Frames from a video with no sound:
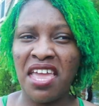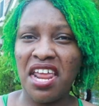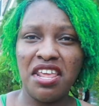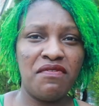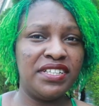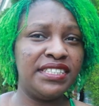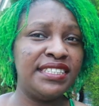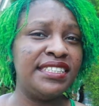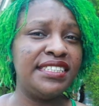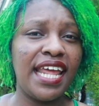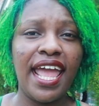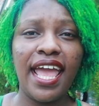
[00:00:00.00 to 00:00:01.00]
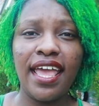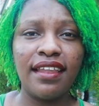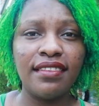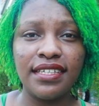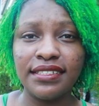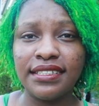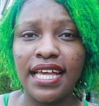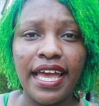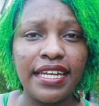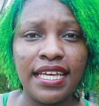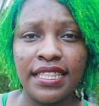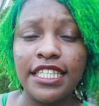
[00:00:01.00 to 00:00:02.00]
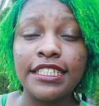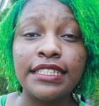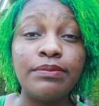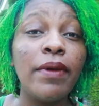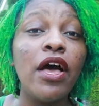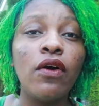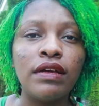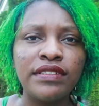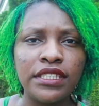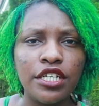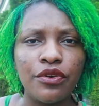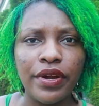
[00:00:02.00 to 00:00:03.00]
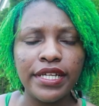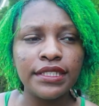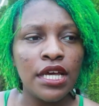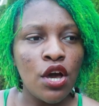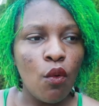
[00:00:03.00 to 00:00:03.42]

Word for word: can't even stand the sight and the smell of cigarettes,